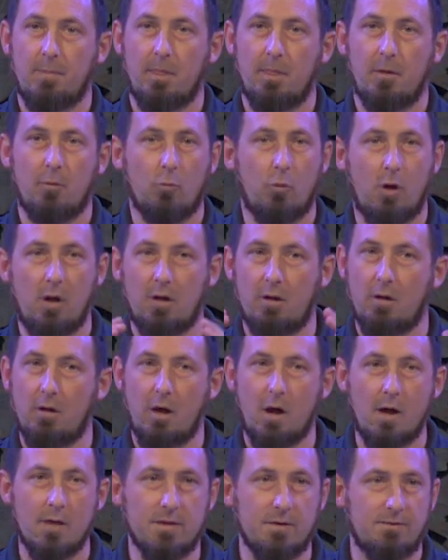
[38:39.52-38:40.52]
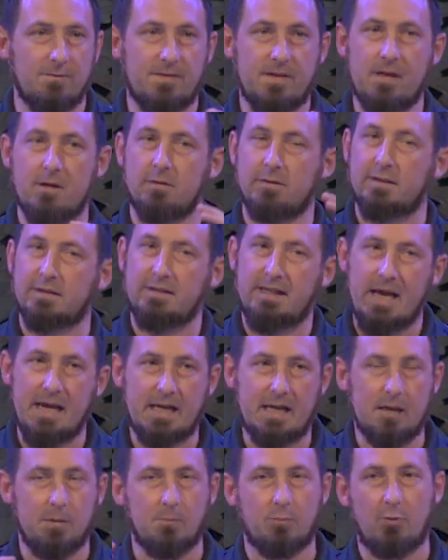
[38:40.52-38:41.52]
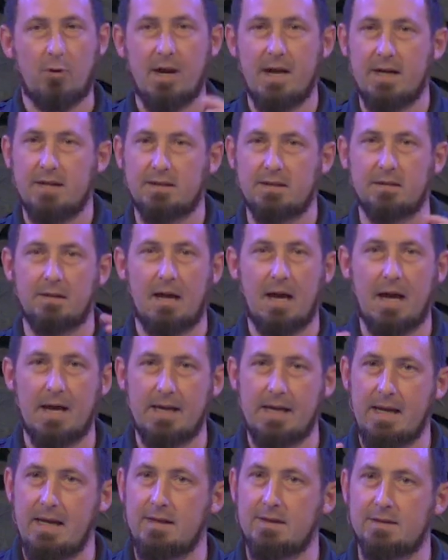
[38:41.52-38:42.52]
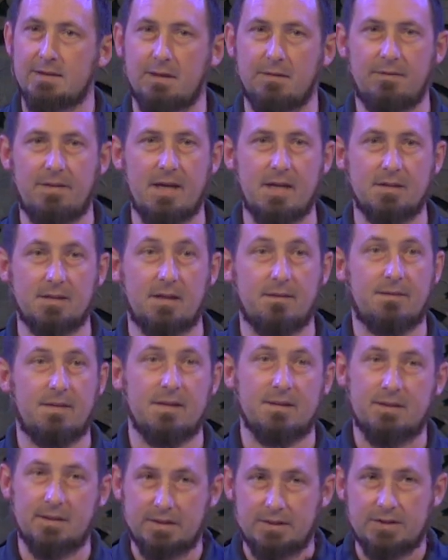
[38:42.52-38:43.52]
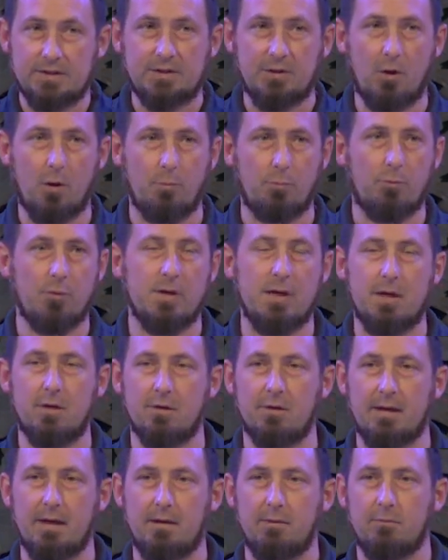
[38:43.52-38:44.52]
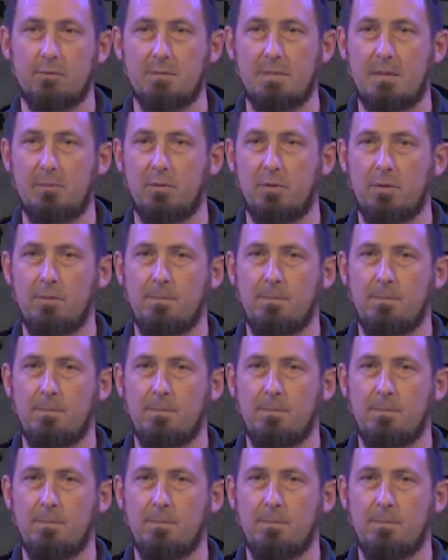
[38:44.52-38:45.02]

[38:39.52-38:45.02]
while on the field and taking breaks and hiatus and things like this. This is all pre internet, remember?